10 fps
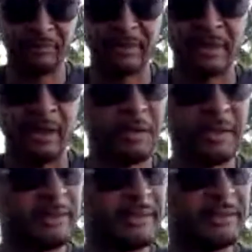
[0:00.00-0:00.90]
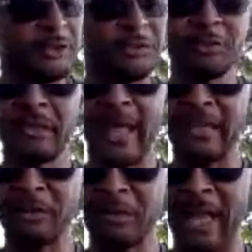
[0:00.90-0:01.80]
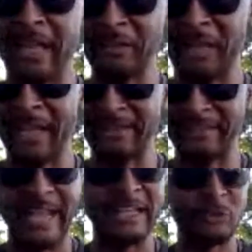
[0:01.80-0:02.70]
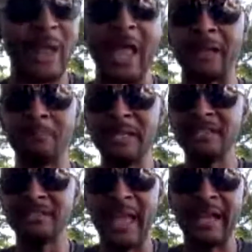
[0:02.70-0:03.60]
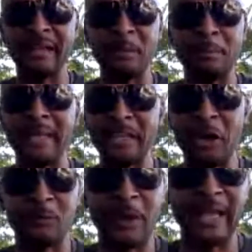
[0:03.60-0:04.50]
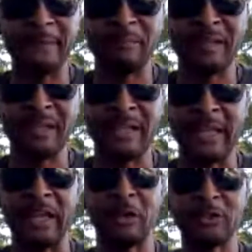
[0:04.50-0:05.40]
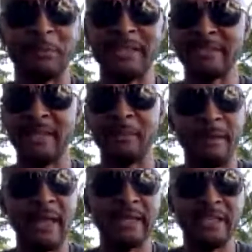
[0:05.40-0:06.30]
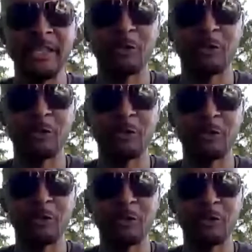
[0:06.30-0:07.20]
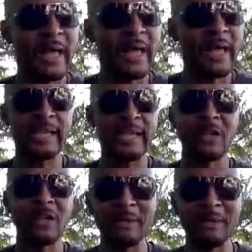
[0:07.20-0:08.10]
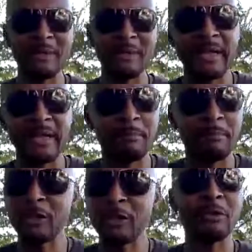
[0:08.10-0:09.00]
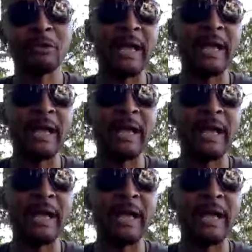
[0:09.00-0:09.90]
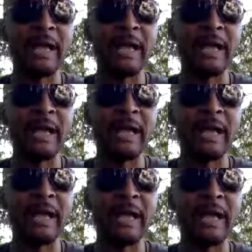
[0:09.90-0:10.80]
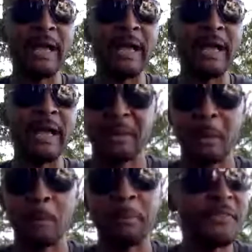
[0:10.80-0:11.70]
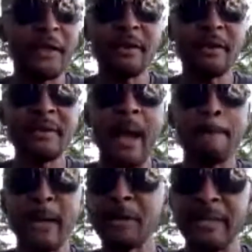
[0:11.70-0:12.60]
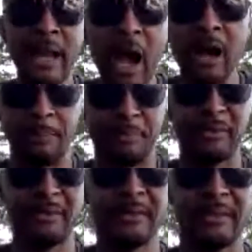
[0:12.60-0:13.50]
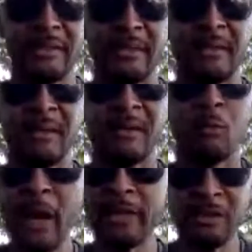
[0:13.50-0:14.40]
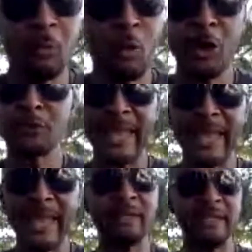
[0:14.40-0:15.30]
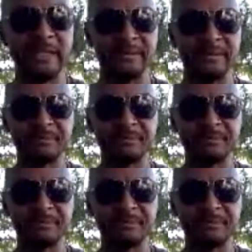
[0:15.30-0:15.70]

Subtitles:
Oh, good. You're like Shadrach, Meshach, and Abednego, right? And I heard somebody say a bad Negro. You like Shadrach, Meshach, and Abednego. They're in the fire, but they're not burning up. What in the world's happening?